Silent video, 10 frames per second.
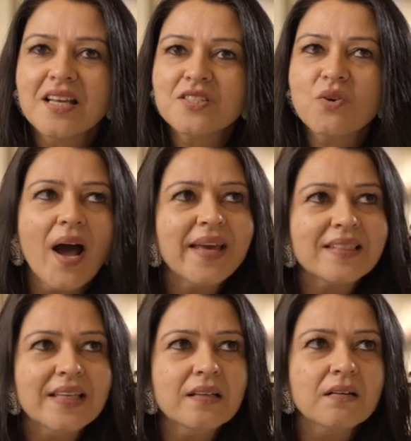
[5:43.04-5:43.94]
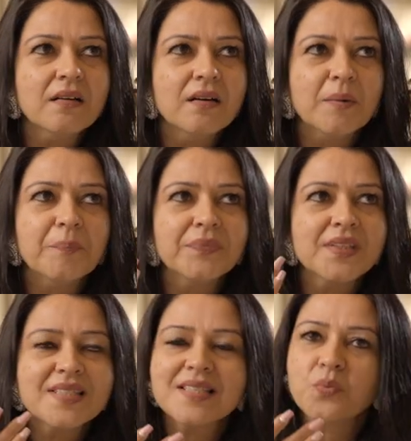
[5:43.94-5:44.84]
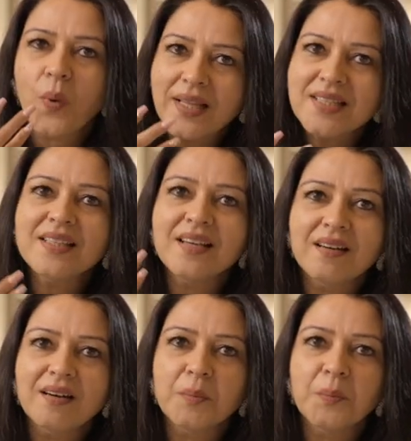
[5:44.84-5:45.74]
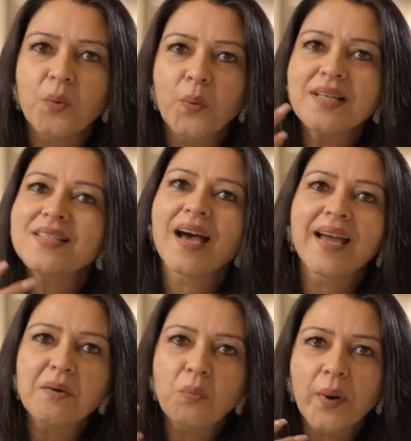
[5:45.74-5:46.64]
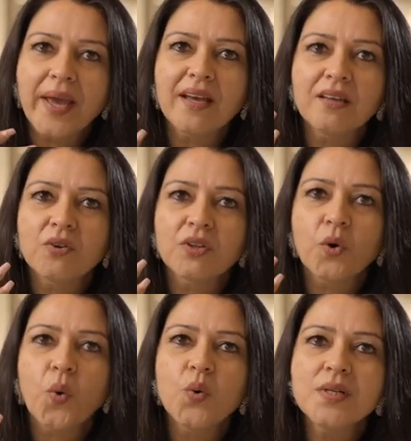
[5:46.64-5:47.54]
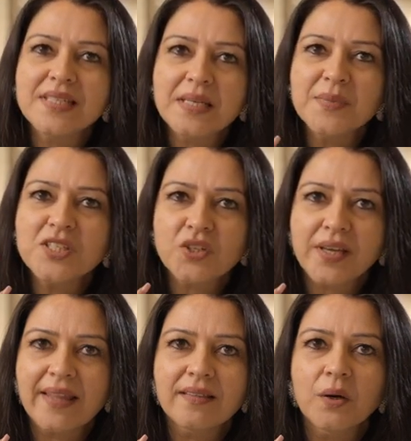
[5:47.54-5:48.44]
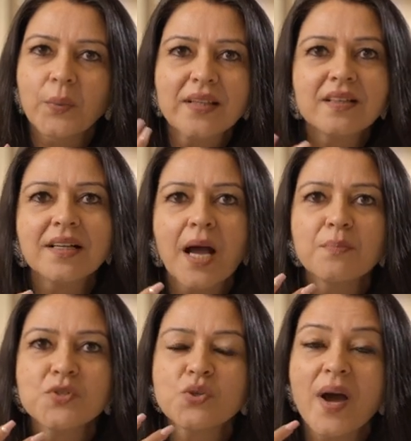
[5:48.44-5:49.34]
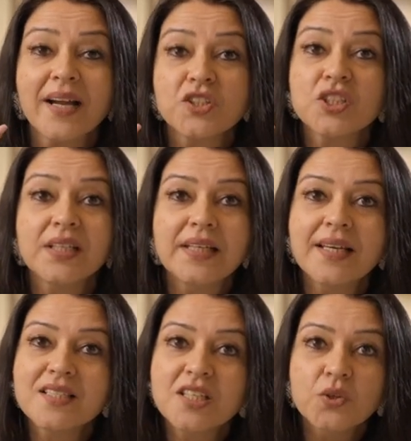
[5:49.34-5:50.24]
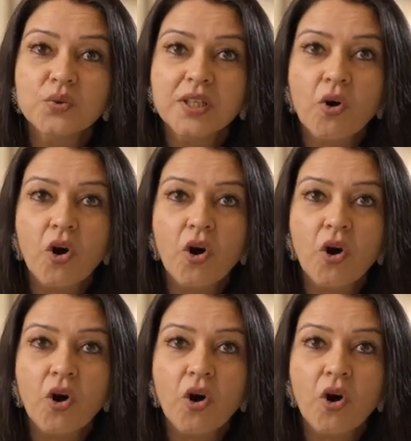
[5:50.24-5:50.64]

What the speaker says: So I think this is one time where, you know, the whole team is together, whether it comes to actually executing